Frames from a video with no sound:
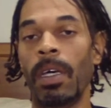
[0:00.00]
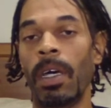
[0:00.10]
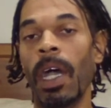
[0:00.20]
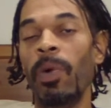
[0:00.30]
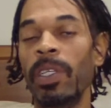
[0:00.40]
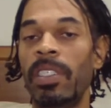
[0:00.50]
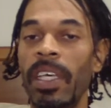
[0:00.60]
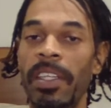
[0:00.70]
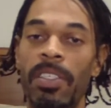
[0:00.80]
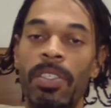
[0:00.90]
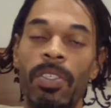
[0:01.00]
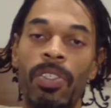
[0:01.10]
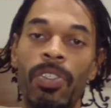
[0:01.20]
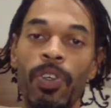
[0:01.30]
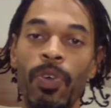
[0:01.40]
I would say this is
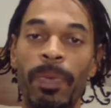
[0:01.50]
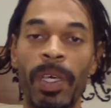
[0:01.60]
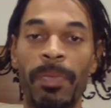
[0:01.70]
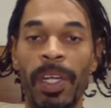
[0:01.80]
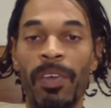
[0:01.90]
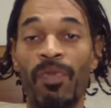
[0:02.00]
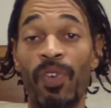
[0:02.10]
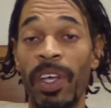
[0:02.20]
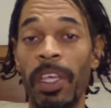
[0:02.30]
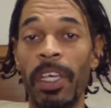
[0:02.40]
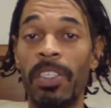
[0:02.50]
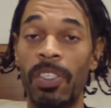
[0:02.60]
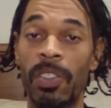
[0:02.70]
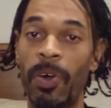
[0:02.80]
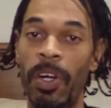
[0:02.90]
stupid, but it really is the
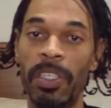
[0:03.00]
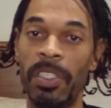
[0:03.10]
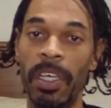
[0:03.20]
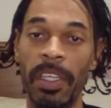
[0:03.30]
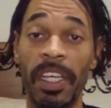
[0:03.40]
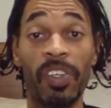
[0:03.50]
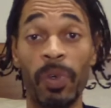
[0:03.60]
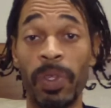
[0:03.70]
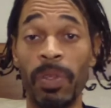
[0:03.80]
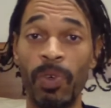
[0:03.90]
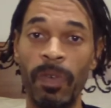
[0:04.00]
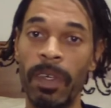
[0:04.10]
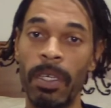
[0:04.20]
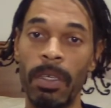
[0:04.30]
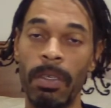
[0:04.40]
smartest thing they do in the movie.